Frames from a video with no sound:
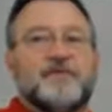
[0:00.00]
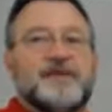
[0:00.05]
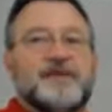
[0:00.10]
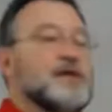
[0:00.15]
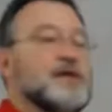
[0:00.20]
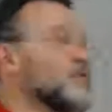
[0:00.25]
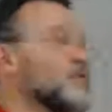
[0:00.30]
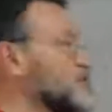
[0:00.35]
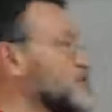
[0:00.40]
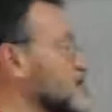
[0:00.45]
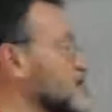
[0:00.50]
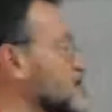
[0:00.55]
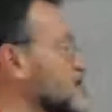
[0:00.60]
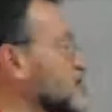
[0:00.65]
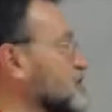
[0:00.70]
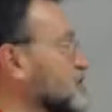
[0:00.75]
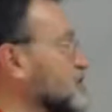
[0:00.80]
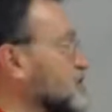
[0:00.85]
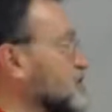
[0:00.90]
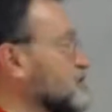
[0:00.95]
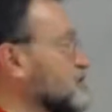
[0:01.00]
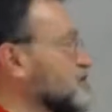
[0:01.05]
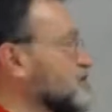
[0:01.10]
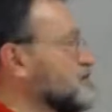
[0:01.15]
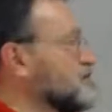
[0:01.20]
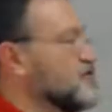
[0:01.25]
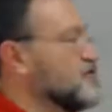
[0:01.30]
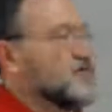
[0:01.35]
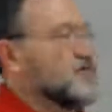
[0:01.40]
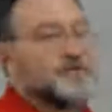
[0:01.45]
Right now, we're just looking
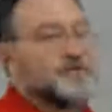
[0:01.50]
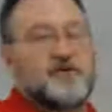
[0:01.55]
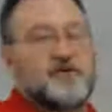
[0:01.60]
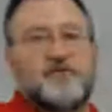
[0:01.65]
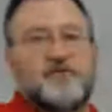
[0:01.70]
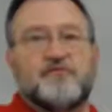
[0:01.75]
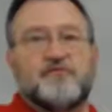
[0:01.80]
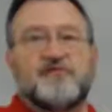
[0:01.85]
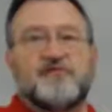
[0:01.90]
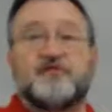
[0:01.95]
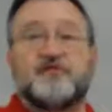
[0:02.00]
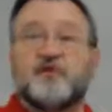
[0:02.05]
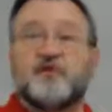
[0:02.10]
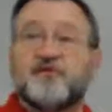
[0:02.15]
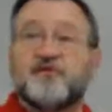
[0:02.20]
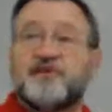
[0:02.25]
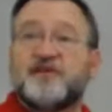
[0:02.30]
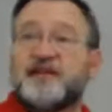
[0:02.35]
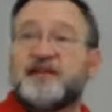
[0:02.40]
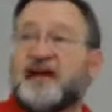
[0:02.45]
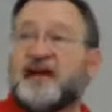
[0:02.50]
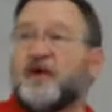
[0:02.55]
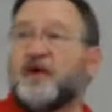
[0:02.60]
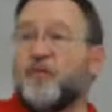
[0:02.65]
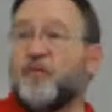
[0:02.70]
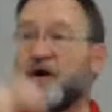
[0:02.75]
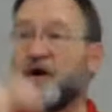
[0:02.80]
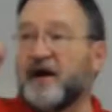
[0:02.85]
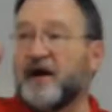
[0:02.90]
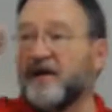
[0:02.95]
for visual cues. And you can see
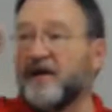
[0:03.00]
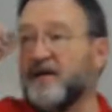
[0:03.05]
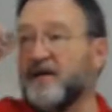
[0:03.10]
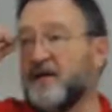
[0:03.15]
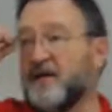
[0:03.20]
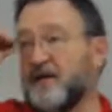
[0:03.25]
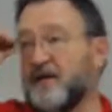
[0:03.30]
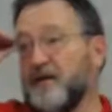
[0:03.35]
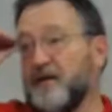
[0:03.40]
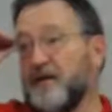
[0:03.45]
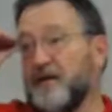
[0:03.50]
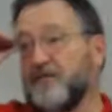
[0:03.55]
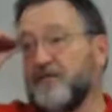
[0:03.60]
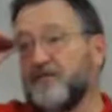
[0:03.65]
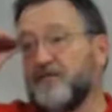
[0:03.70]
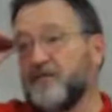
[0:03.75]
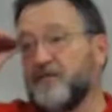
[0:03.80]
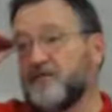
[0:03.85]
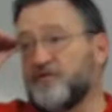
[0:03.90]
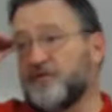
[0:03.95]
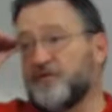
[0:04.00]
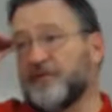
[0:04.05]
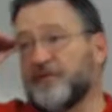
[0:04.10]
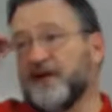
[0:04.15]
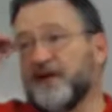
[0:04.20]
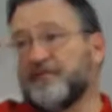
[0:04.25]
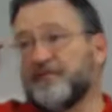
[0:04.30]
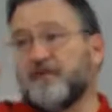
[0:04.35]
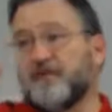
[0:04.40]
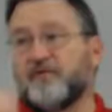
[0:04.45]
now why in the future we
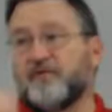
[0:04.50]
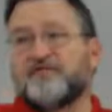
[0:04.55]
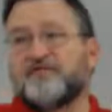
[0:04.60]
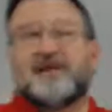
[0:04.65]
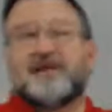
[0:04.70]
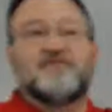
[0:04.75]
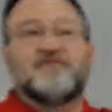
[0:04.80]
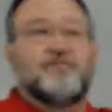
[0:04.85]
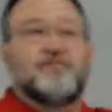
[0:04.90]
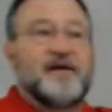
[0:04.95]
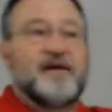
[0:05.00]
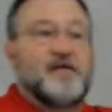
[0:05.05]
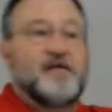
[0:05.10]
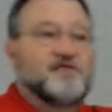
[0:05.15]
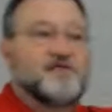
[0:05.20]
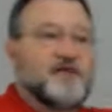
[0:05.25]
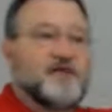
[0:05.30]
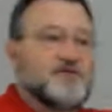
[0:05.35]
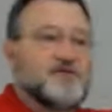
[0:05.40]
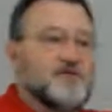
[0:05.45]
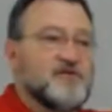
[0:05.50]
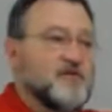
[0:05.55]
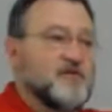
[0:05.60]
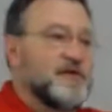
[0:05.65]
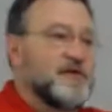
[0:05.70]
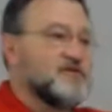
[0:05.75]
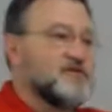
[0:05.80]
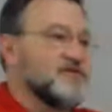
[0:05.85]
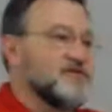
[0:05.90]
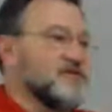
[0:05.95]
talk about when you're going to have a balanced reaction
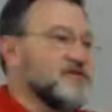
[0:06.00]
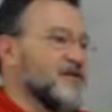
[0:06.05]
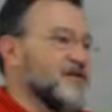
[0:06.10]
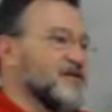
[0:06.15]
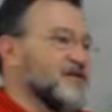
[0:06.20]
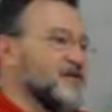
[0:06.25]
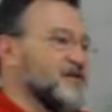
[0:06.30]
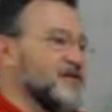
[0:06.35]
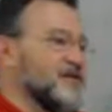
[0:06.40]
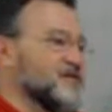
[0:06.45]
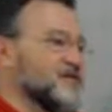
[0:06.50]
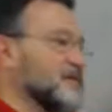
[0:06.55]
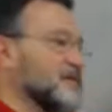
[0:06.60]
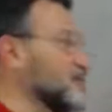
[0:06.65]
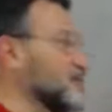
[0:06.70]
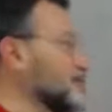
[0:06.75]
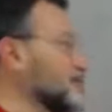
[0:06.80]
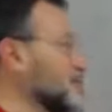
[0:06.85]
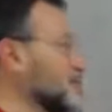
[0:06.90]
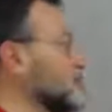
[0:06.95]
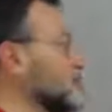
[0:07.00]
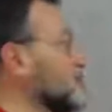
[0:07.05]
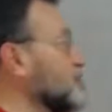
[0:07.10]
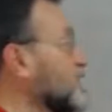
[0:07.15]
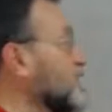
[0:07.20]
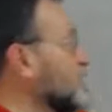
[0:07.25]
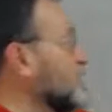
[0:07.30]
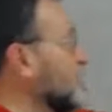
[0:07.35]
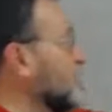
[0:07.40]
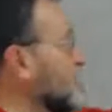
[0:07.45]
equation, you have to be able to
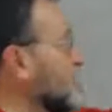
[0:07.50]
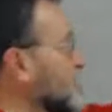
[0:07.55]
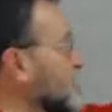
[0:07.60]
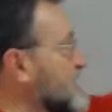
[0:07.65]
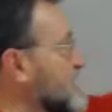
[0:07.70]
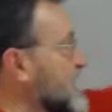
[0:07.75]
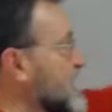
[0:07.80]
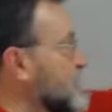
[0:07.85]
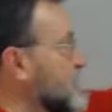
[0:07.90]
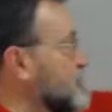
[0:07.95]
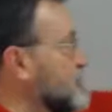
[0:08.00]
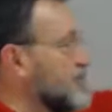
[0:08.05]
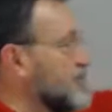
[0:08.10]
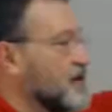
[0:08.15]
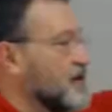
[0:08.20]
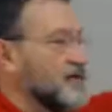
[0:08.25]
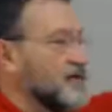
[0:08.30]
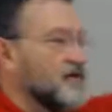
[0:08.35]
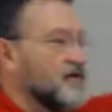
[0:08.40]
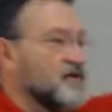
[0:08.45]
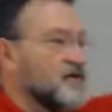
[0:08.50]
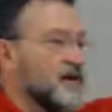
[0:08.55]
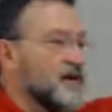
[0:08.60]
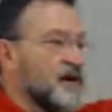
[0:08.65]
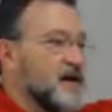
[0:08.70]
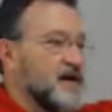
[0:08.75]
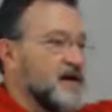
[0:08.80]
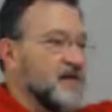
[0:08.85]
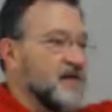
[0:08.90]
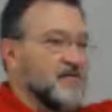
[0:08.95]
break down and name your
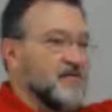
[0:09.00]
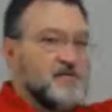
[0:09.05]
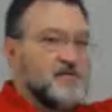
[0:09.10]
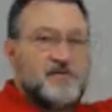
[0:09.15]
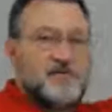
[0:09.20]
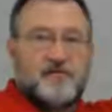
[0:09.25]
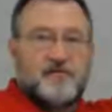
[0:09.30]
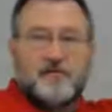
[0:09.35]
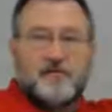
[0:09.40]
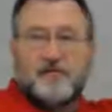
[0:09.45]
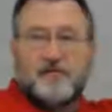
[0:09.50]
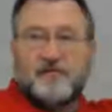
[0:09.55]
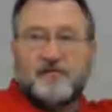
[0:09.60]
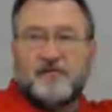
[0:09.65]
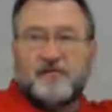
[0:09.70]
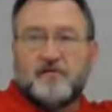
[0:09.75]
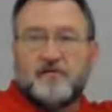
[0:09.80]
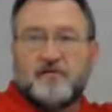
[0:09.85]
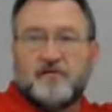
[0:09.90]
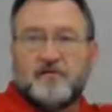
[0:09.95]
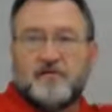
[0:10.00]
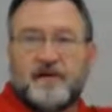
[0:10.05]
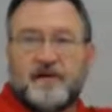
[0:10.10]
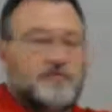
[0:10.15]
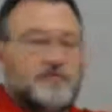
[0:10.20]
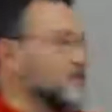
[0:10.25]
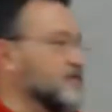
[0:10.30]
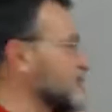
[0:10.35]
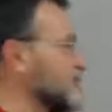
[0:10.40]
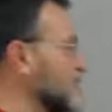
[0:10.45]
polyatomic ions, to be
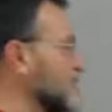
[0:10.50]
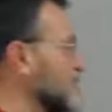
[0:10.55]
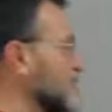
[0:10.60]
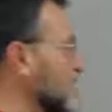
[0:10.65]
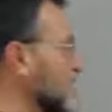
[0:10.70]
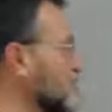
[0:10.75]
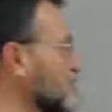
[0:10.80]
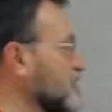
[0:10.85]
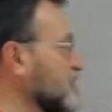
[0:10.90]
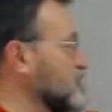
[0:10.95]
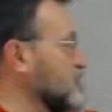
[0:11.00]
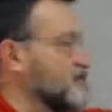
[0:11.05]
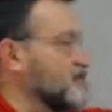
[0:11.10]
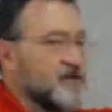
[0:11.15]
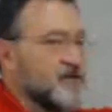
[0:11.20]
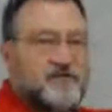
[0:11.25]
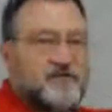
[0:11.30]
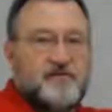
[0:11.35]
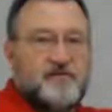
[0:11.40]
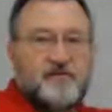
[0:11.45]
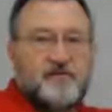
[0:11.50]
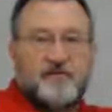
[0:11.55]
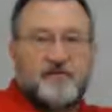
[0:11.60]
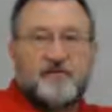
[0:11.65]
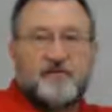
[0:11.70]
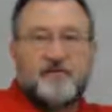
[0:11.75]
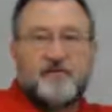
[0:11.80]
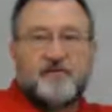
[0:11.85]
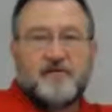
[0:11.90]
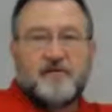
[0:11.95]
able to figure out how they're constructed.
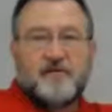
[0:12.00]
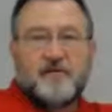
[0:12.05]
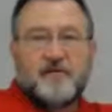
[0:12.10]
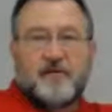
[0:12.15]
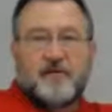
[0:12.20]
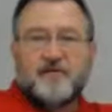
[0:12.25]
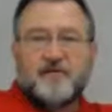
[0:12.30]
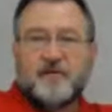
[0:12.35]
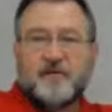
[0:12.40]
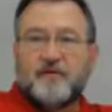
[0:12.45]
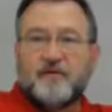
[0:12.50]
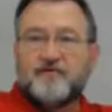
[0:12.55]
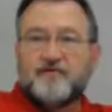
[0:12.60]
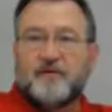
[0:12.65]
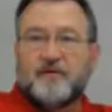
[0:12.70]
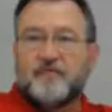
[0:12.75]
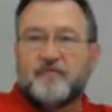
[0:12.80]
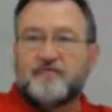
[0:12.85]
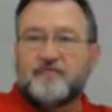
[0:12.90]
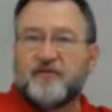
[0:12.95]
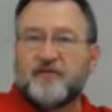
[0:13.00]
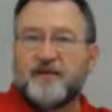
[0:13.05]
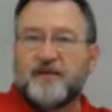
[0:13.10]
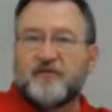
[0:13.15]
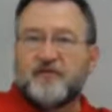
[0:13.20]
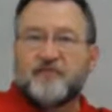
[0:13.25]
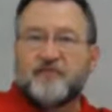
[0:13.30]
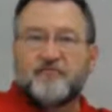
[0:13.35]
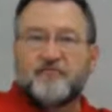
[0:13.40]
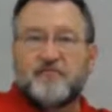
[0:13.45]
Everything we've done for the
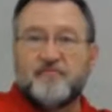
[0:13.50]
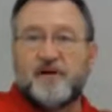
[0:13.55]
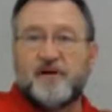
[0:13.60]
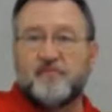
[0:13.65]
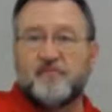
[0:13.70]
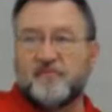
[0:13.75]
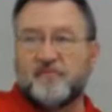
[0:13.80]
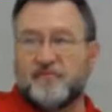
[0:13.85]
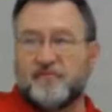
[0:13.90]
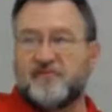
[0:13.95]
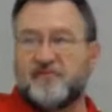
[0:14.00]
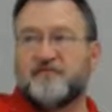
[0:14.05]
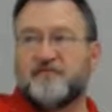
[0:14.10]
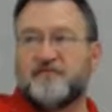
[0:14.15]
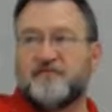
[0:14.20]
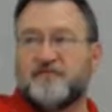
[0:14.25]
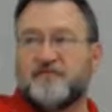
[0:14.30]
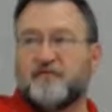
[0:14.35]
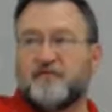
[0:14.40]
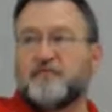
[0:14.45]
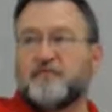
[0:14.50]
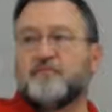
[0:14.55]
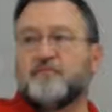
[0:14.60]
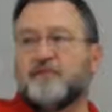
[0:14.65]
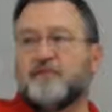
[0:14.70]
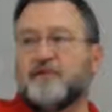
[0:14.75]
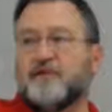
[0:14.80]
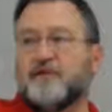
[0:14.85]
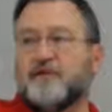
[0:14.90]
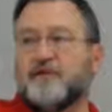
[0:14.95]
last 3 modules specifically are real
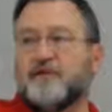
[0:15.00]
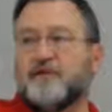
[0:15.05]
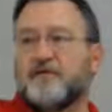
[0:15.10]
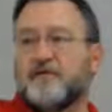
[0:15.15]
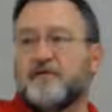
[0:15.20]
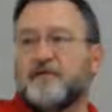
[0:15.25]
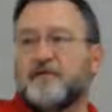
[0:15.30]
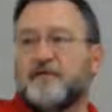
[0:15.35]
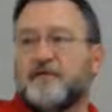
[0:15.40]
important here.